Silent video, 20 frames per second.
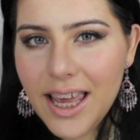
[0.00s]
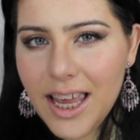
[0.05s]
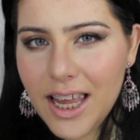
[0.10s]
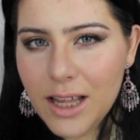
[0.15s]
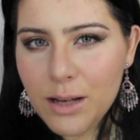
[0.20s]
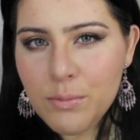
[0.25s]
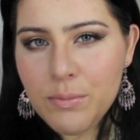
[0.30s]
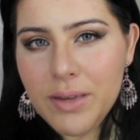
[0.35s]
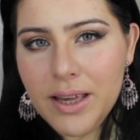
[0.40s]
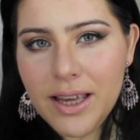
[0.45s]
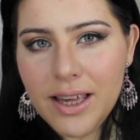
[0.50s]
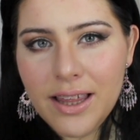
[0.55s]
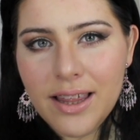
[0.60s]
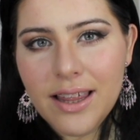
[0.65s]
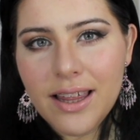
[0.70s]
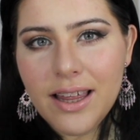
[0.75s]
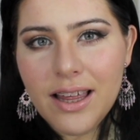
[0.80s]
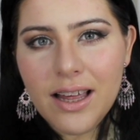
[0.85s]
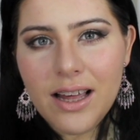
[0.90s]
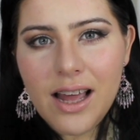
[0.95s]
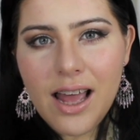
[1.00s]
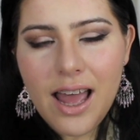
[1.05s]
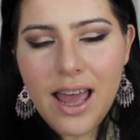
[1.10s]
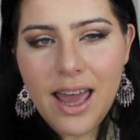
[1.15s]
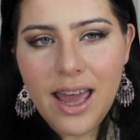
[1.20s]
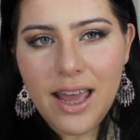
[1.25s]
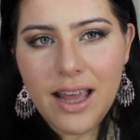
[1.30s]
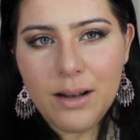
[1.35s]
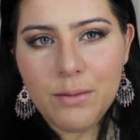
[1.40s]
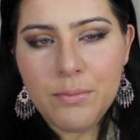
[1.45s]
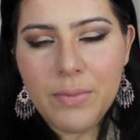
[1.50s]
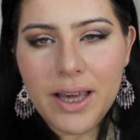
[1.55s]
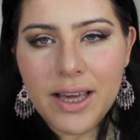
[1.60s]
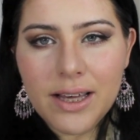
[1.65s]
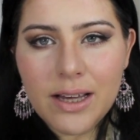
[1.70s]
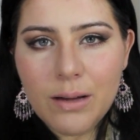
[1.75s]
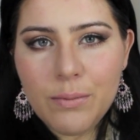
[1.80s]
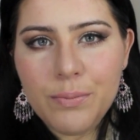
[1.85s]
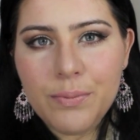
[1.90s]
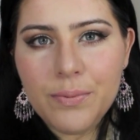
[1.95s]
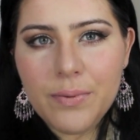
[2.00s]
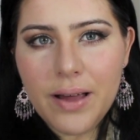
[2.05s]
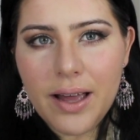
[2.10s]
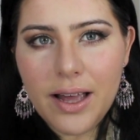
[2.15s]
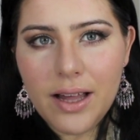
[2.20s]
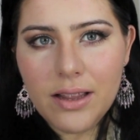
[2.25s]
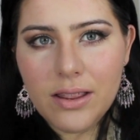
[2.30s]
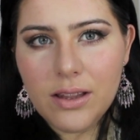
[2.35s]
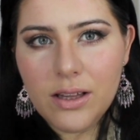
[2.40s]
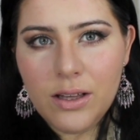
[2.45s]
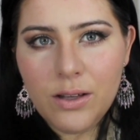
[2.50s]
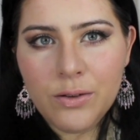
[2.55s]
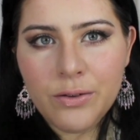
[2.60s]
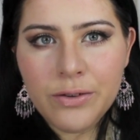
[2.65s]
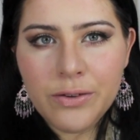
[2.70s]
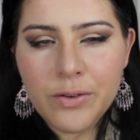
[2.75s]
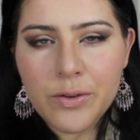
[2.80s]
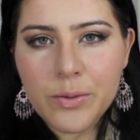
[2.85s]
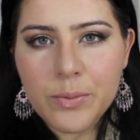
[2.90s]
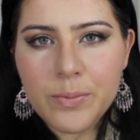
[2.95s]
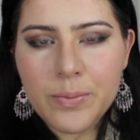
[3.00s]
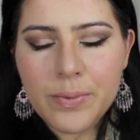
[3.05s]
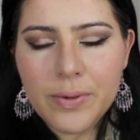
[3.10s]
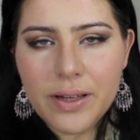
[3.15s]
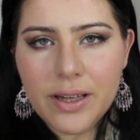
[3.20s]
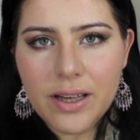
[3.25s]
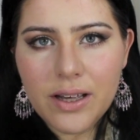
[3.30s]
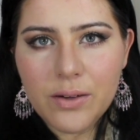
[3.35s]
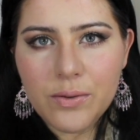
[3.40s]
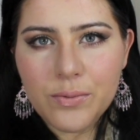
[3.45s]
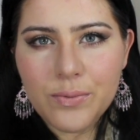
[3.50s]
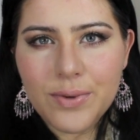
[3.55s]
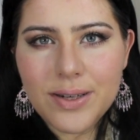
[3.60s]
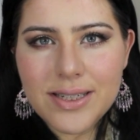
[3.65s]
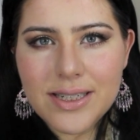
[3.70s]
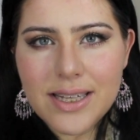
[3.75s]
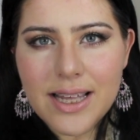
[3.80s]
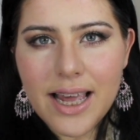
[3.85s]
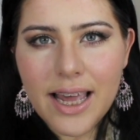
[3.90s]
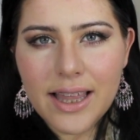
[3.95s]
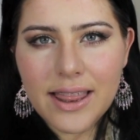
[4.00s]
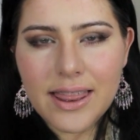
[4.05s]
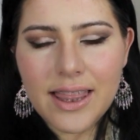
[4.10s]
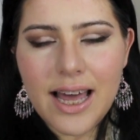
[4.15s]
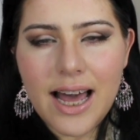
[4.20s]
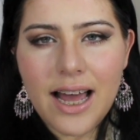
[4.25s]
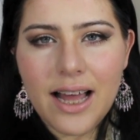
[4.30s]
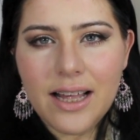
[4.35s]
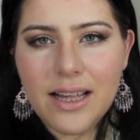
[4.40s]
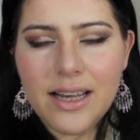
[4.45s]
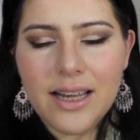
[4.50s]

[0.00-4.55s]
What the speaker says: in me, and makeup and the YouTube was like that.